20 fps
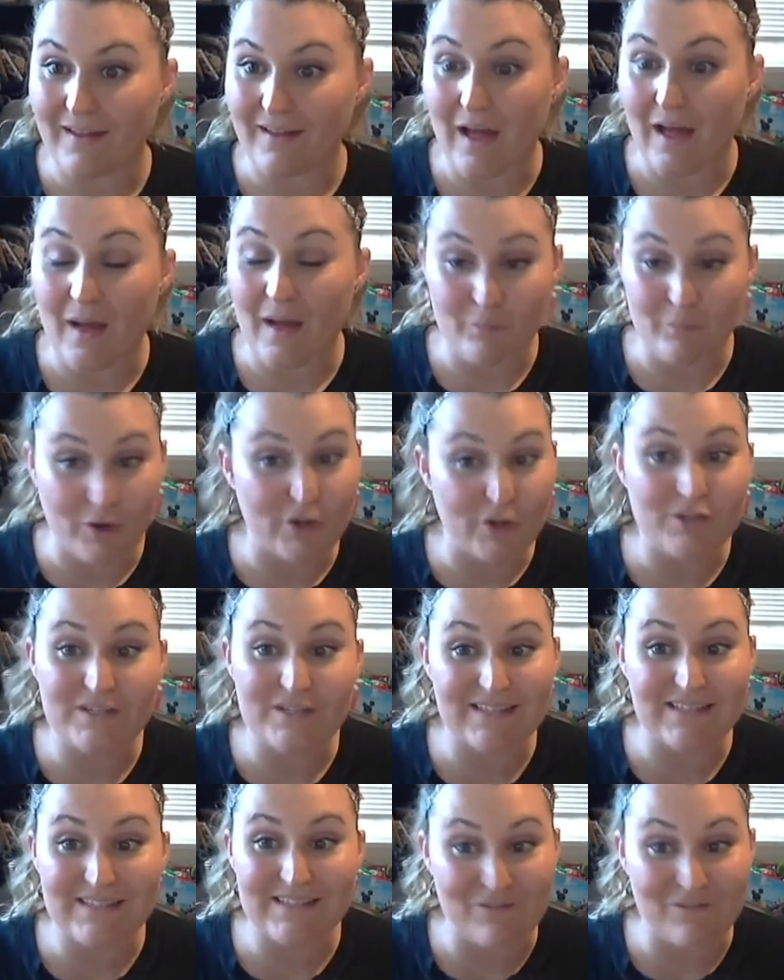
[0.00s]
purchase
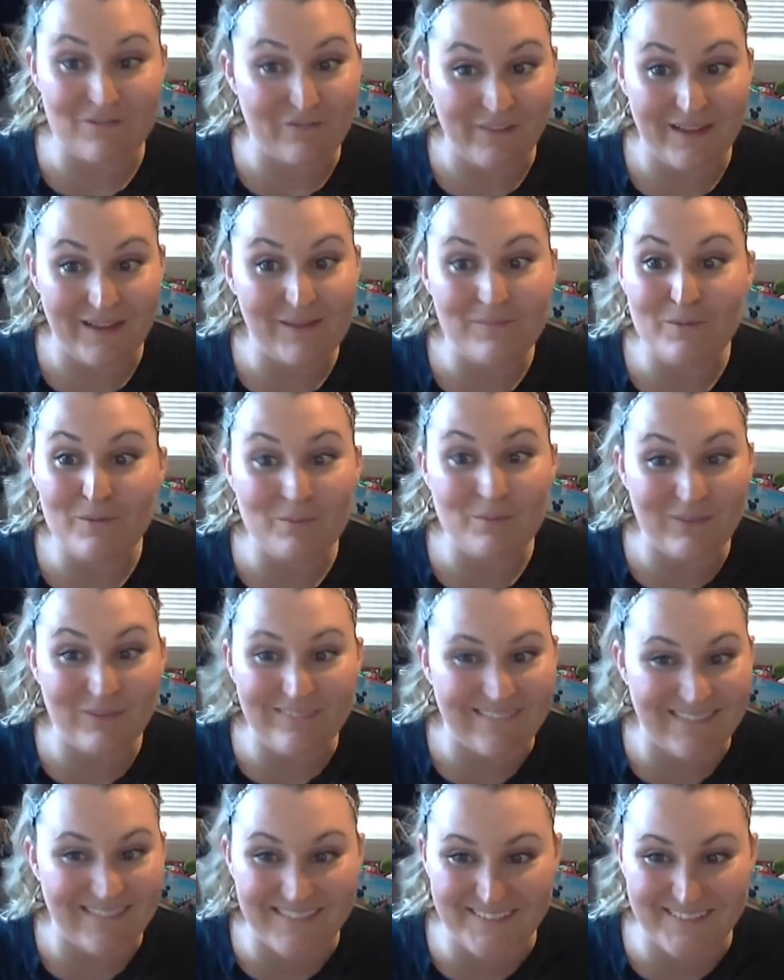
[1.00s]
this inflatable
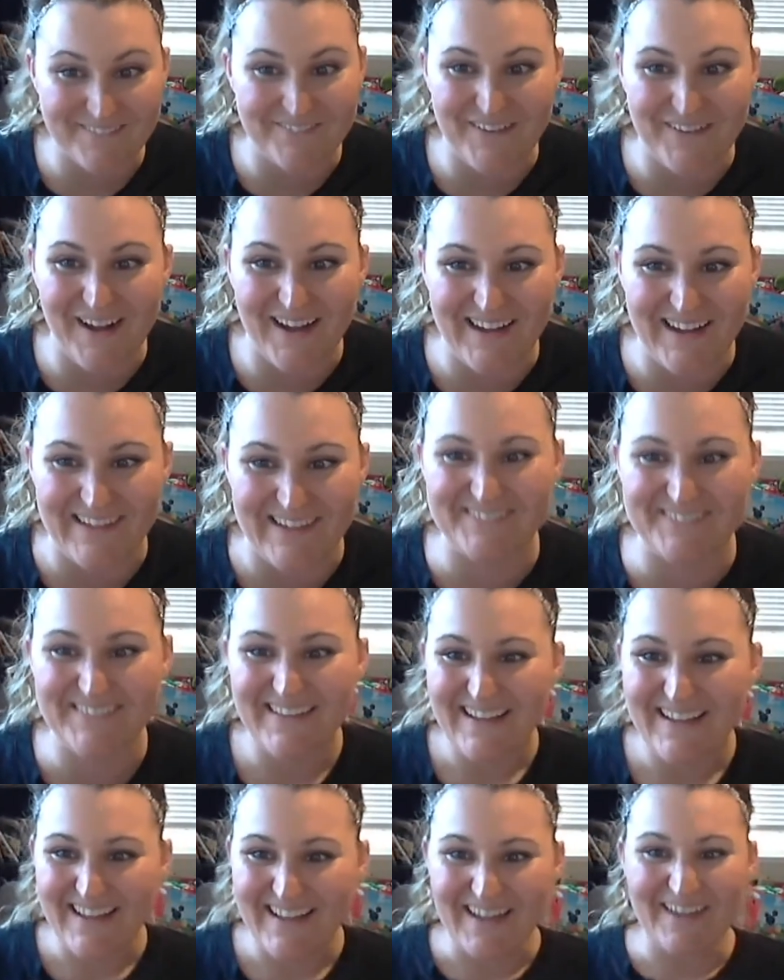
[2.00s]
pool from
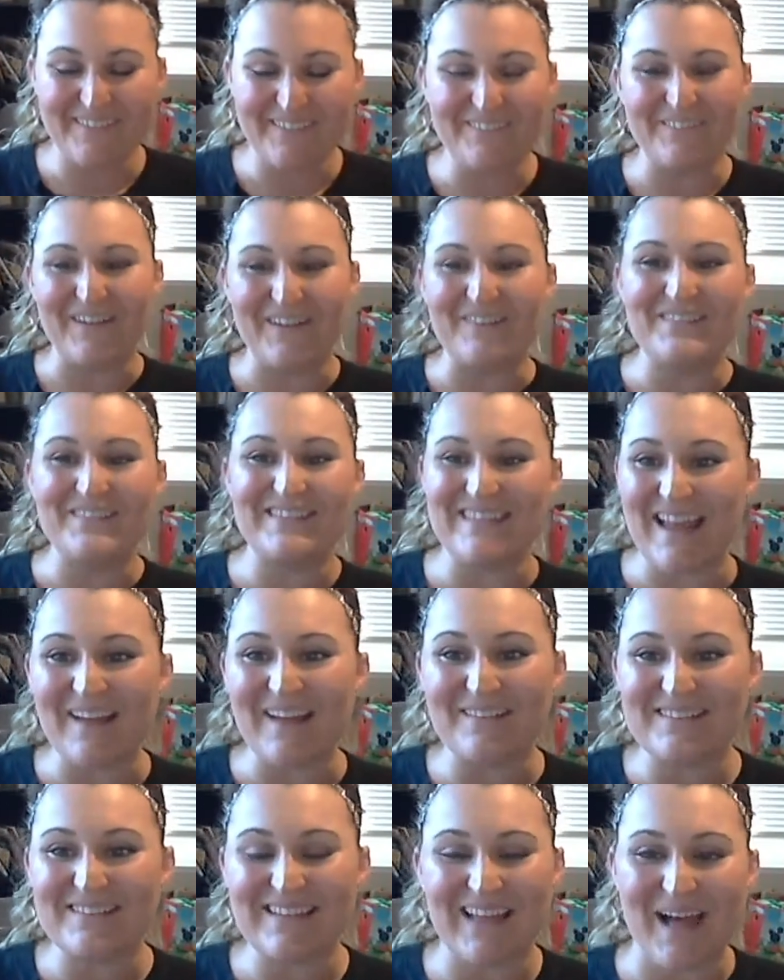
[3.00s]

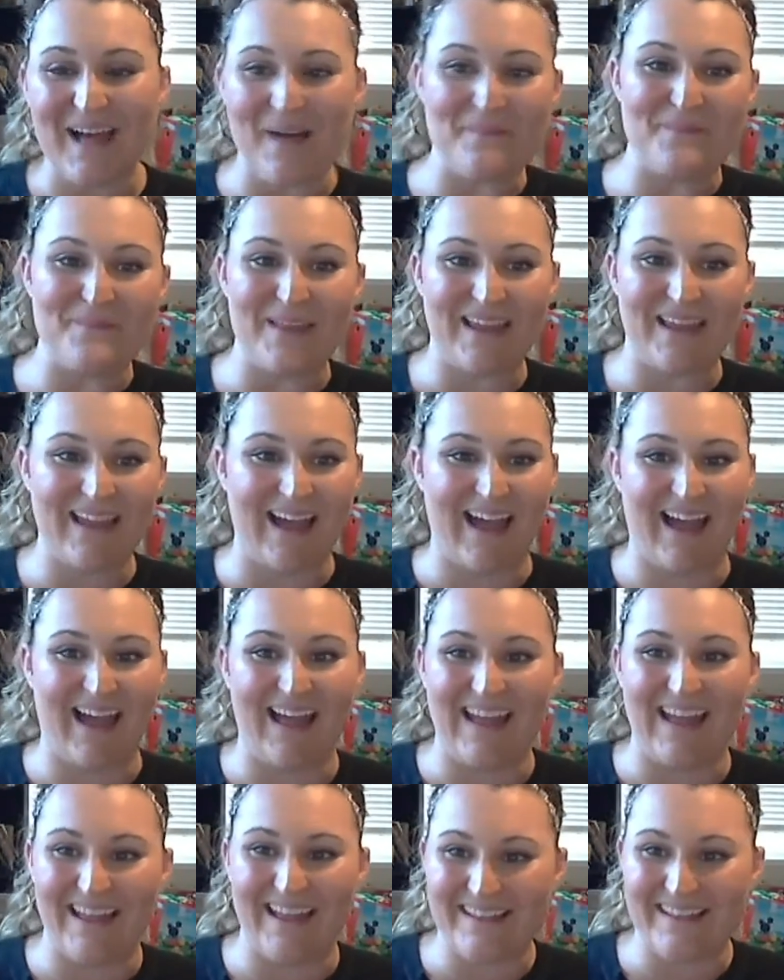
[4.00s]
Sam's Club, because
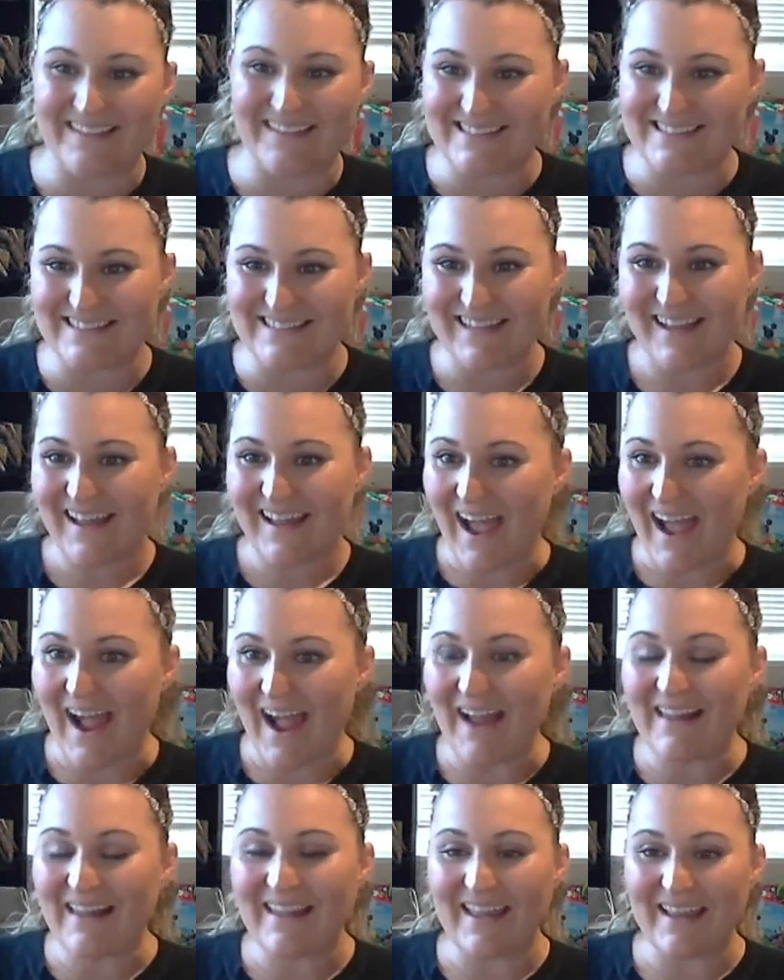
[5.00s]

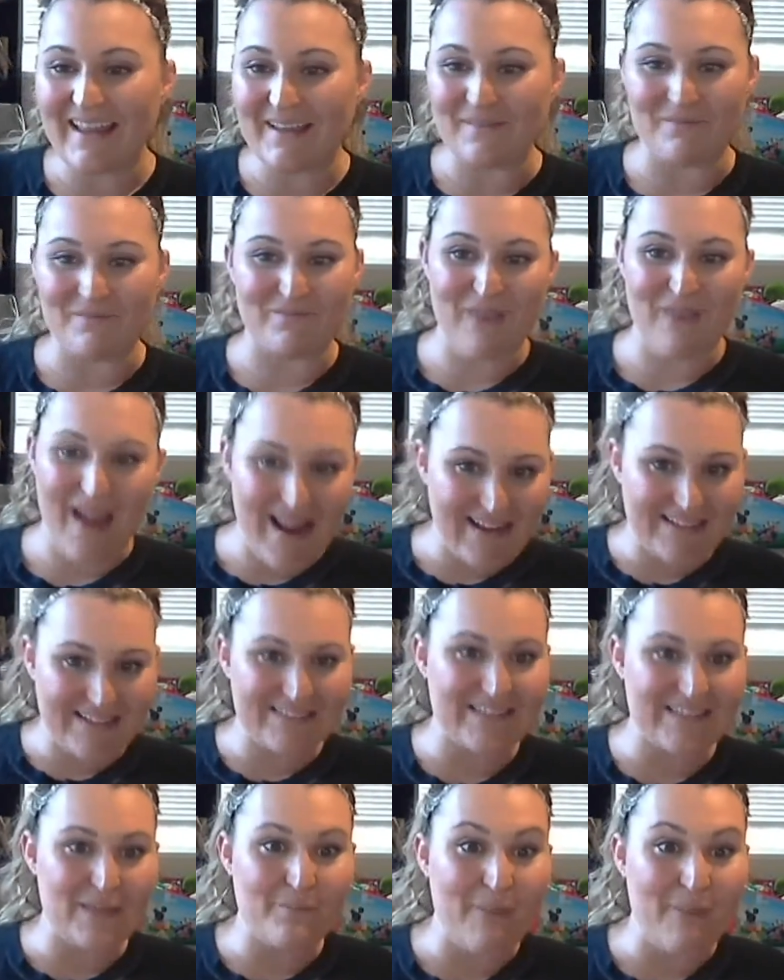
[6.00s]
I ran
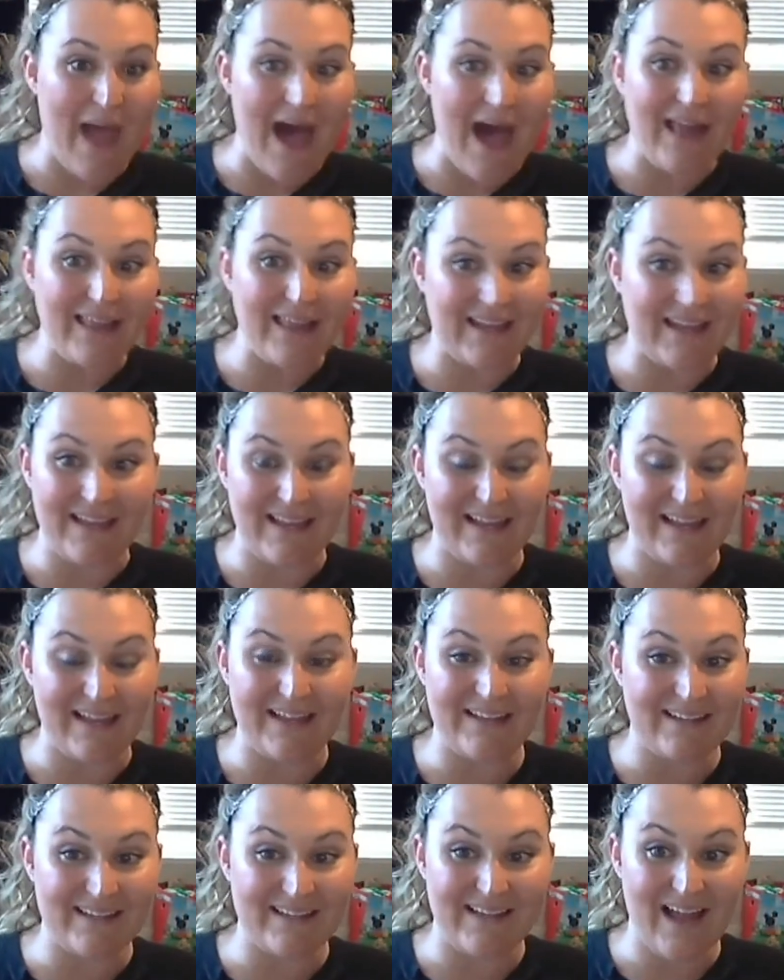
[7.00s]
into the pallet
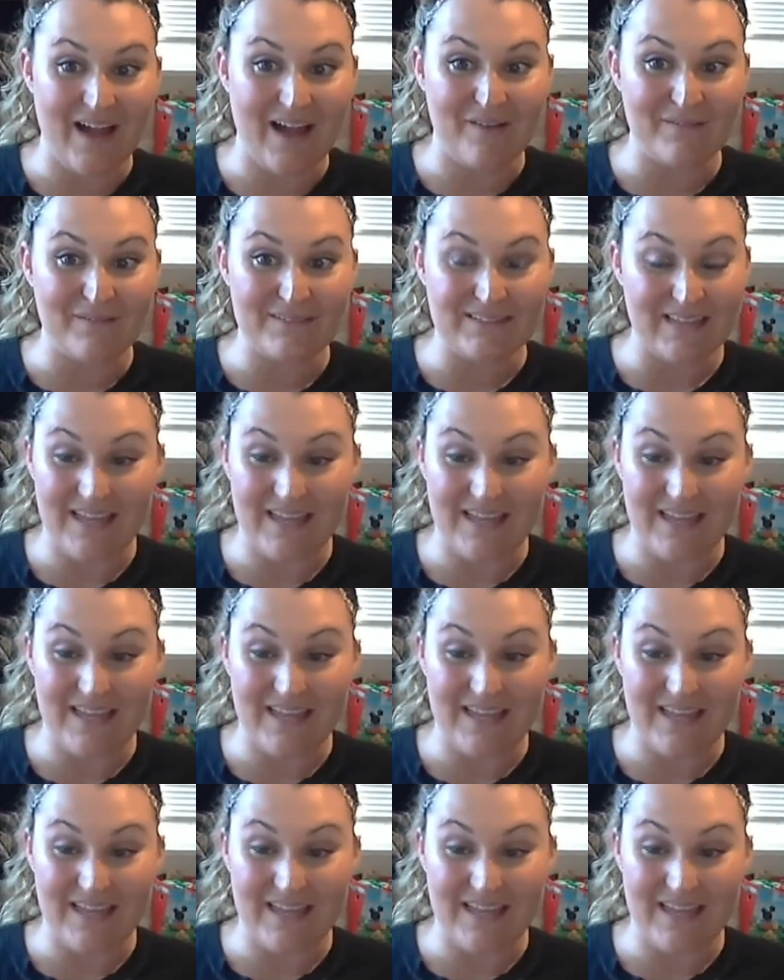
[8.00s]
and I was like,